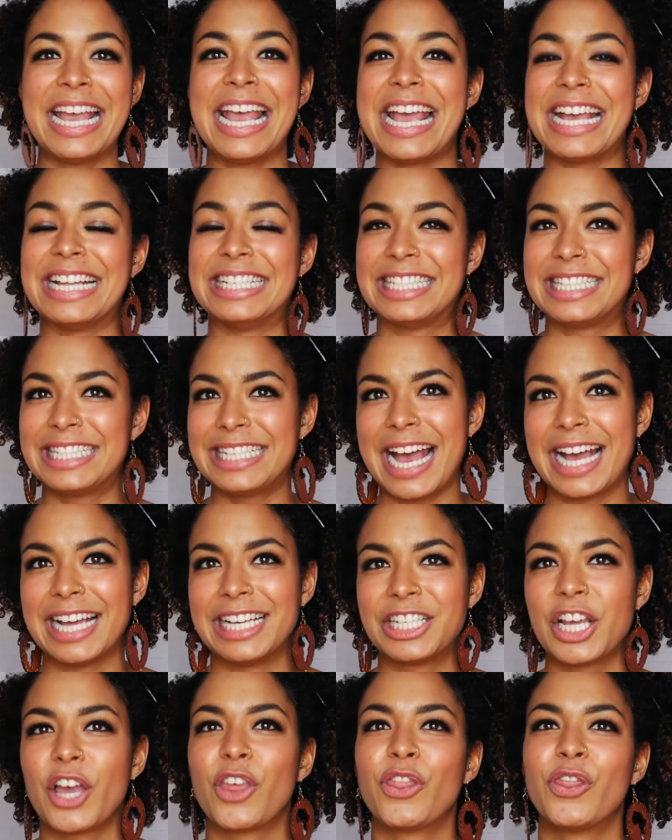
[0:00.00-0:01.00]

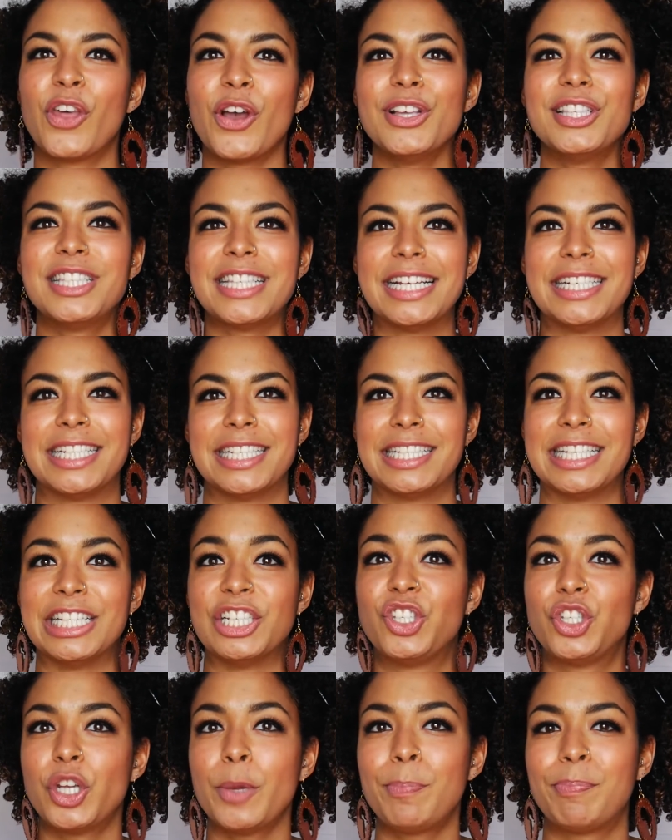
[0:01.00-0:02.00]
Instead, those sentences
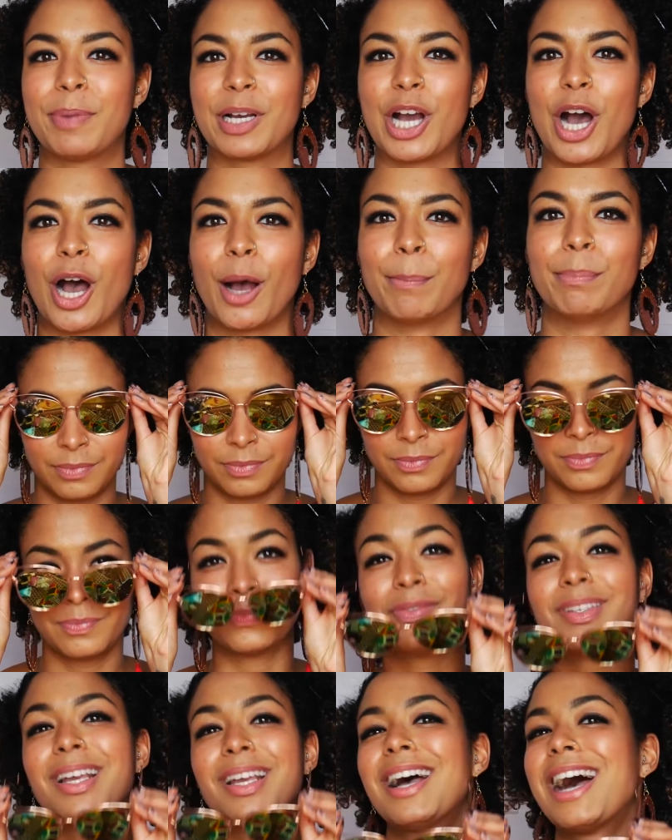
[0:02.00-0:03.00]
should become,
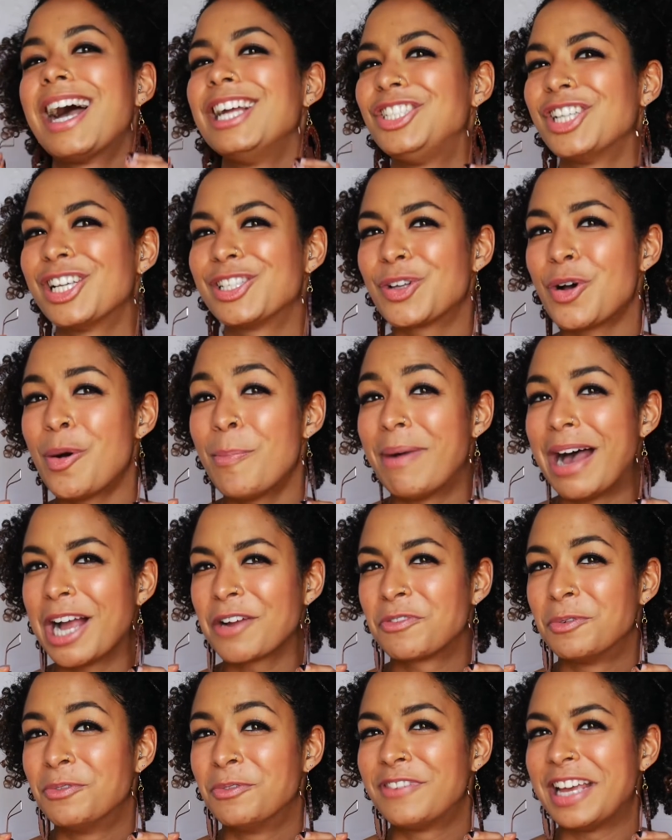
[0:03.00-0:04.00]
I just got back
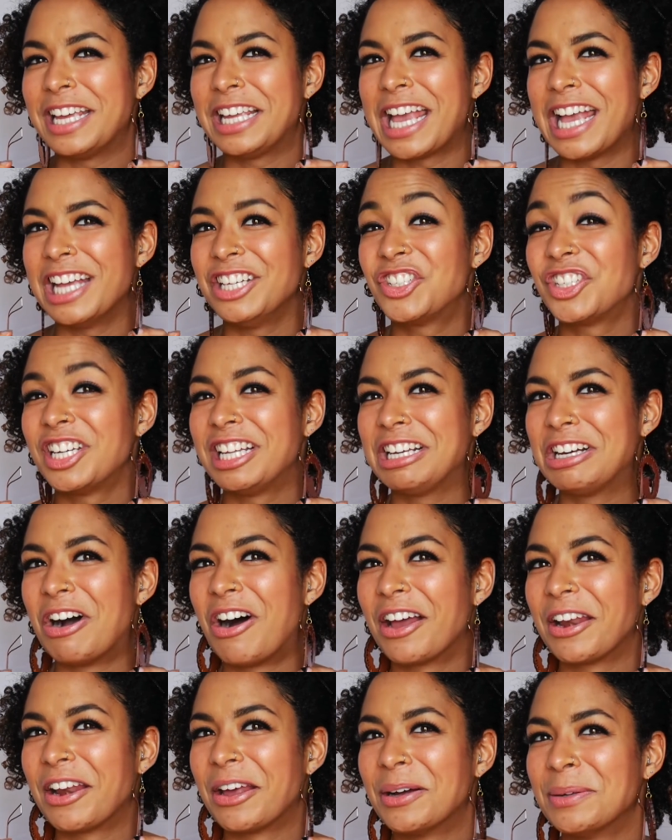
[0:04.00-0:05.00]
from vacation in
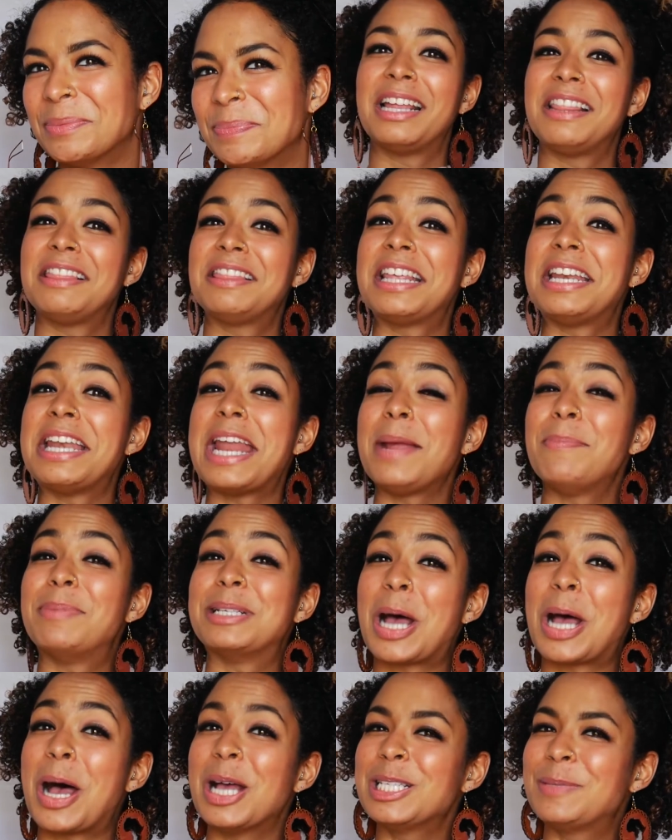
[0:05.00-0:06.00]
Ghana. The neighbour's
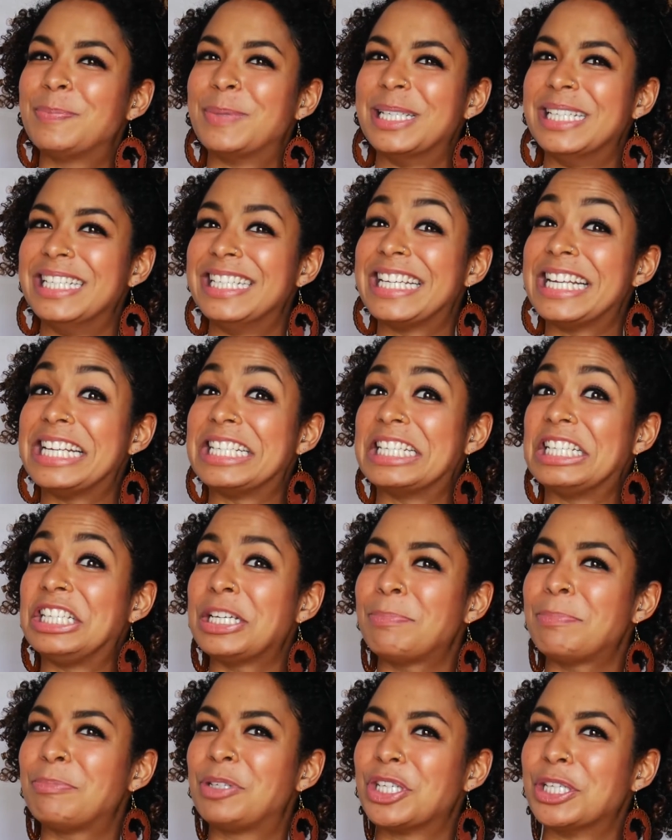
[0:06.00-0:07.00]
husband is
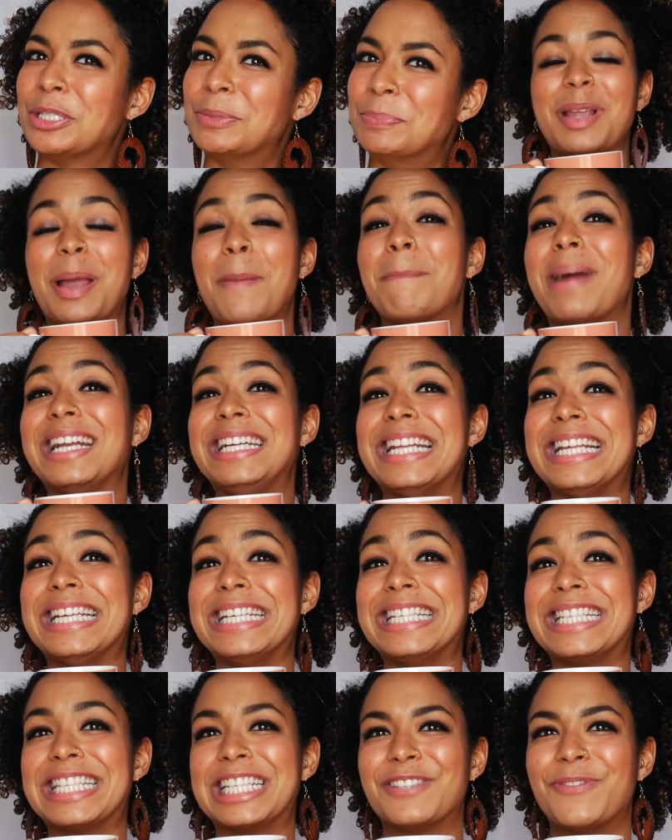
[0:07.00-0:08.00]
Egyptian. My
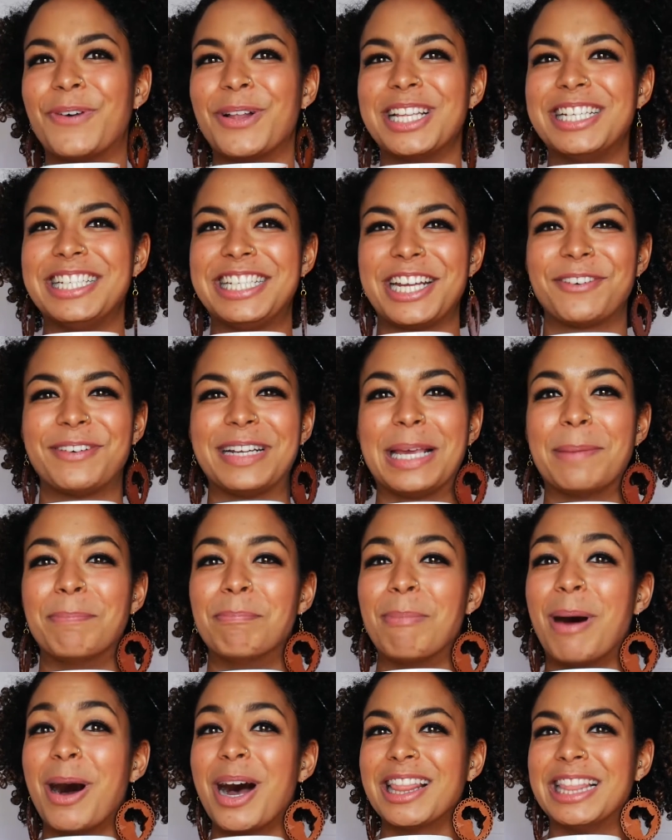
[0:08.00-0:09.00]
niece is volunteering in
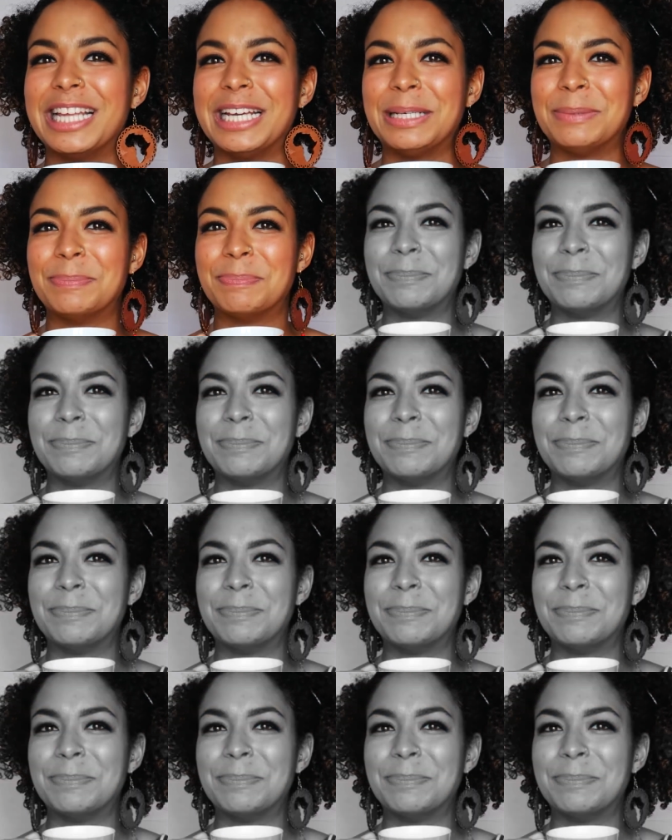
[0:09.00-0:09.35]
Mali.